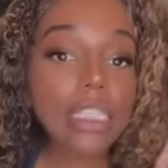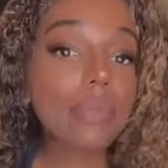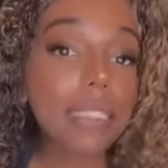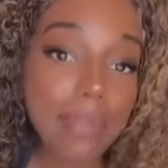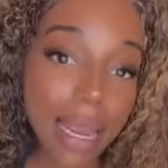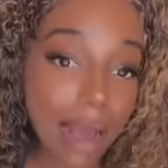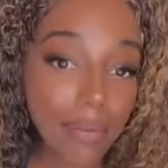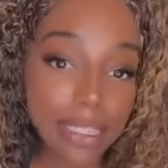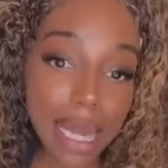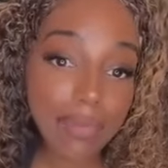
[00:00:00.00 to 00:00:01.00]
Because somebody
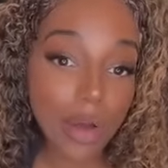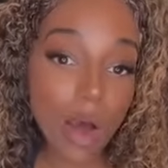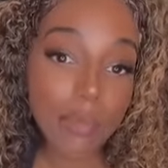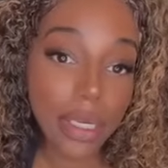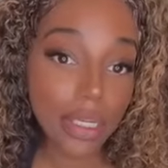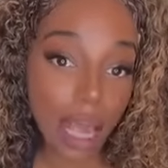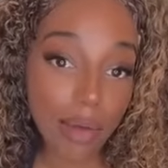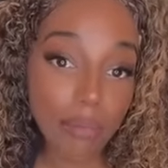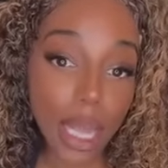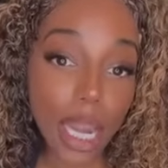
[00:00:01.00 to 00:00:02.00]
got one time to call me
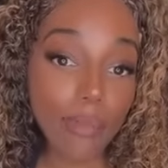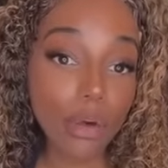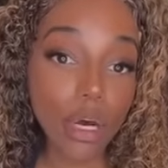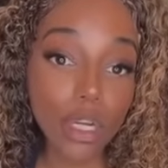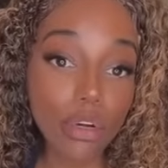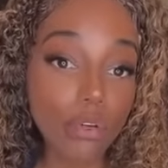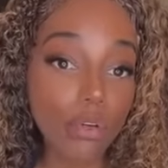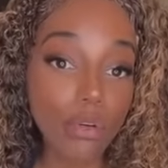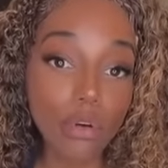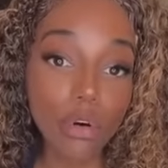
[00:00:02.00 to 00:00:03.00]
dumb, and I'm going
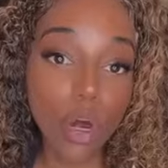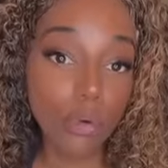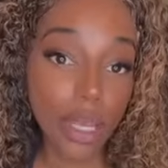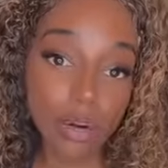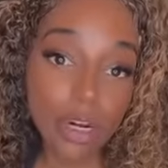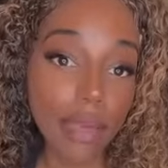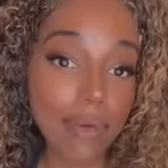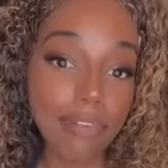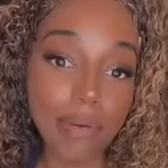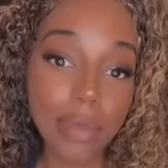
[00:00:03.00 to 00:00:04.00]
to go in on
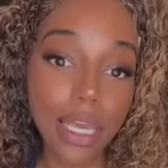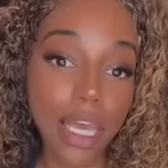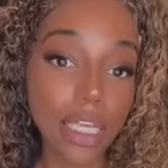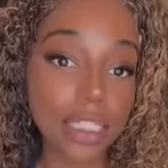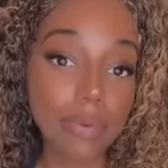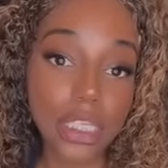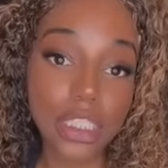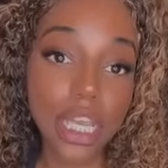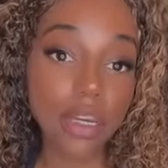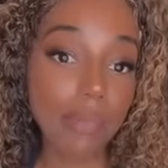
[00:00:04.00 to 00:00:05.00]
their mother because,
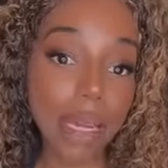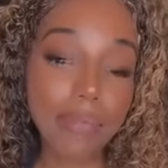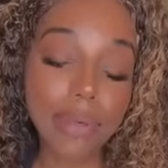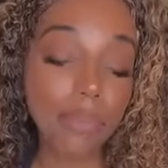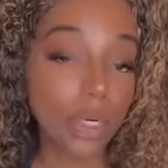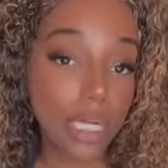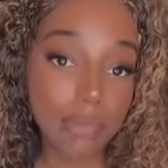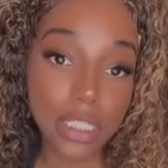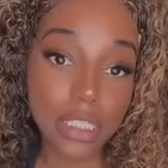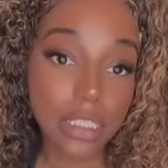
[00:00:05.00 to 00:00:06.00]
bitch, can't nobody be more
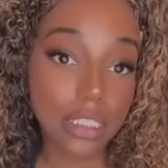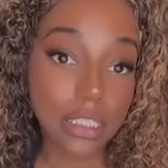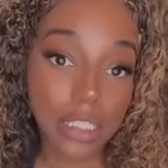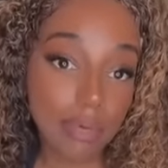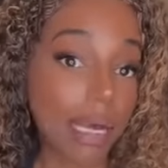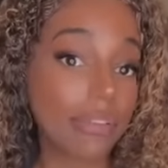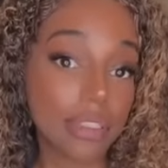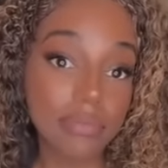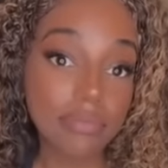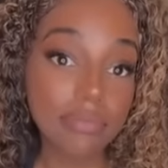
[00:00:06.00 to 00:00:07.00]
dumber than your
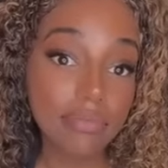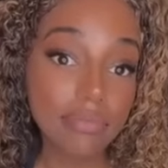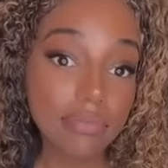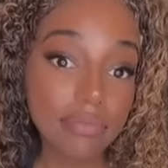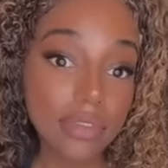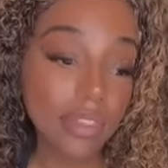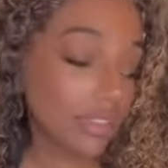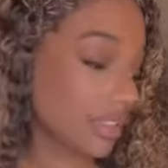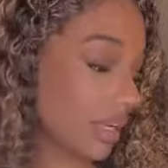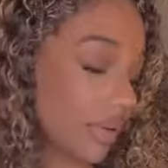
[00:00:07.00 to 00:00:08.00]
mother.
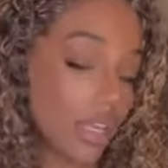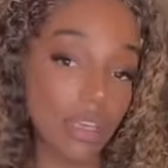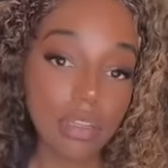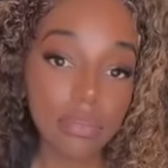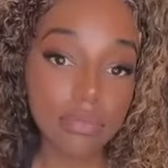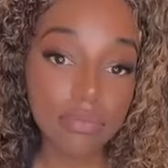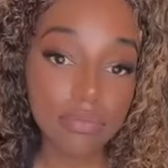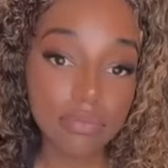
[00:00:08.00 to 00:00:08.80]
Go ahead.